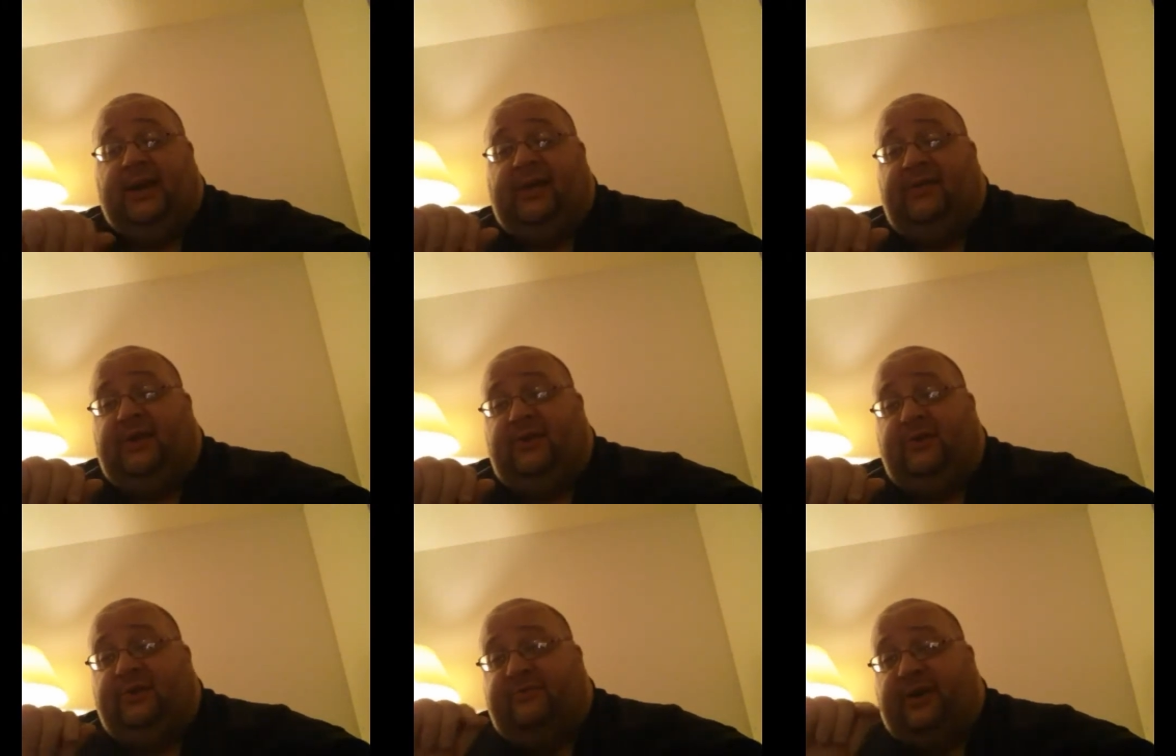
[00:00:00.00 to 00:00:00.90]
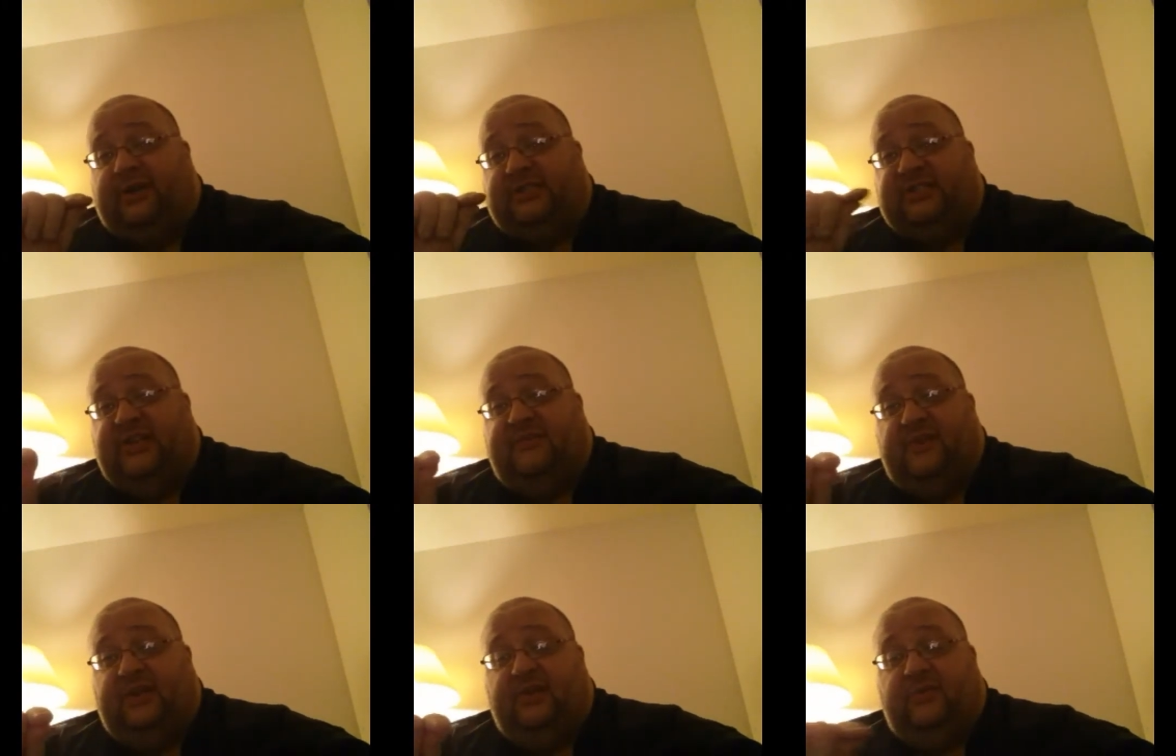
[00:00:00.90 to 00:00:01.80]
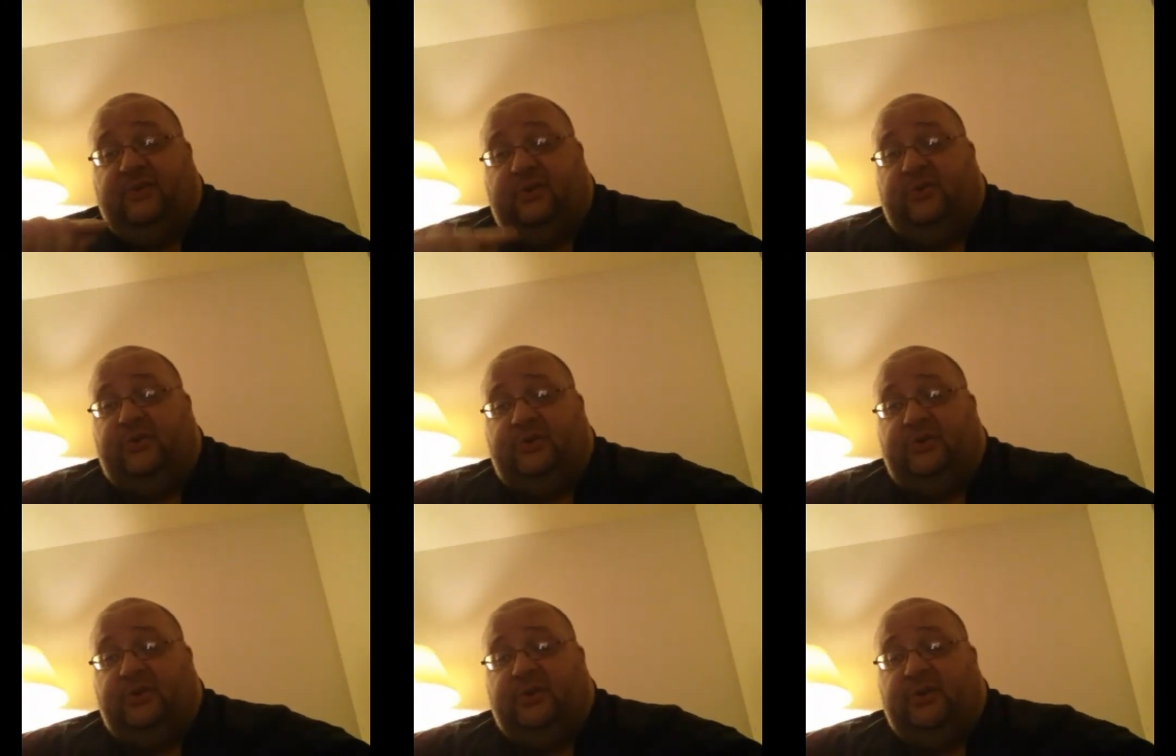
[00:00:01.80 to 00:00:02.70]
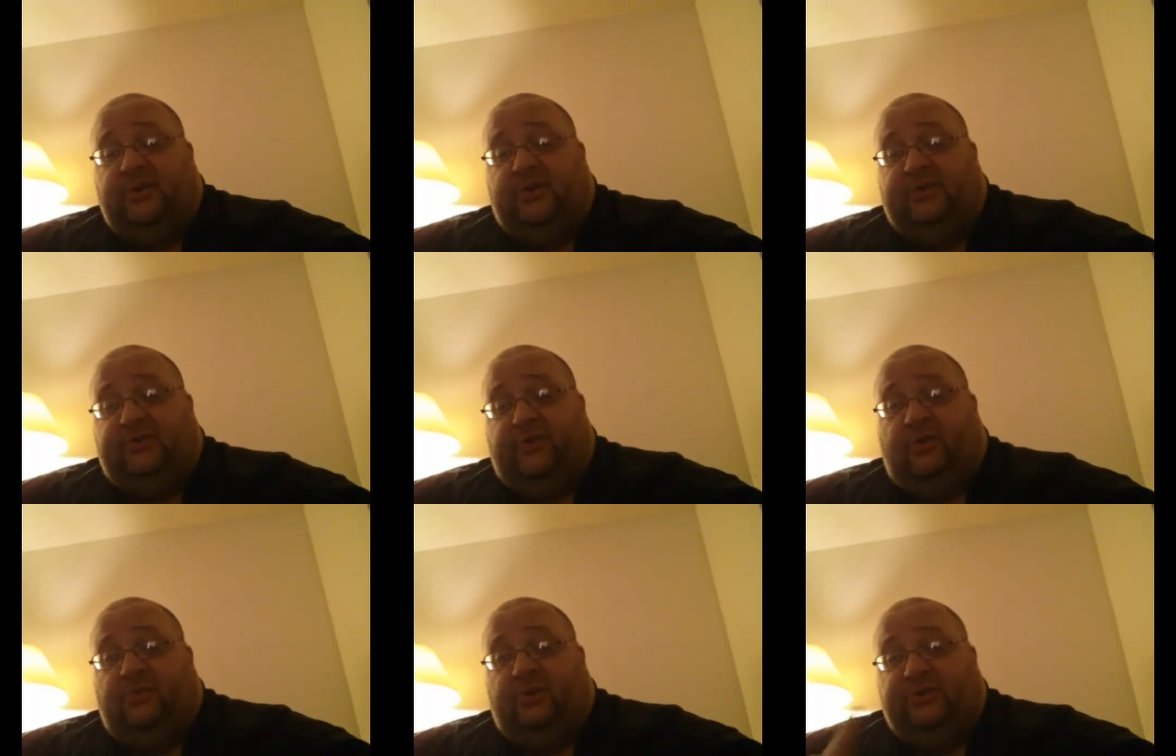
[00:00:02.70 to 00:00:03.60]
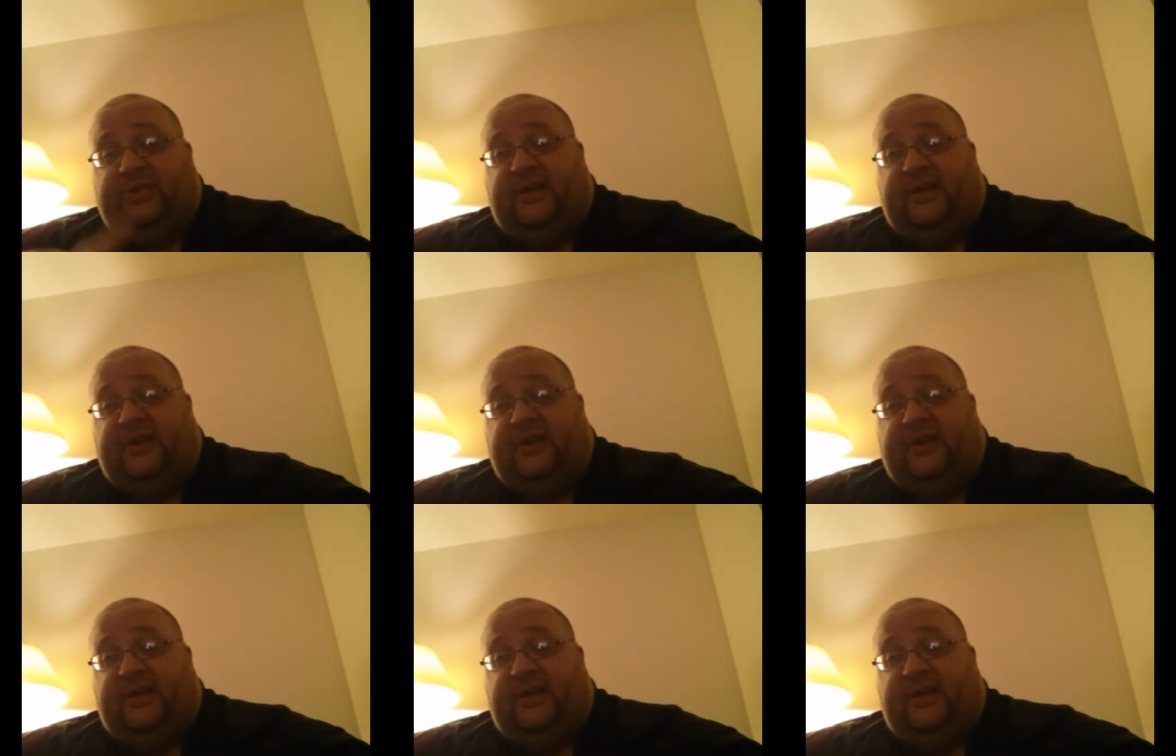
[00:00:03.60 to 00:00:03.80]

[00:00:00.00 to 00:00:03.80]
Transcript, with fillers: and then you can follow Stephanie on her. The drummer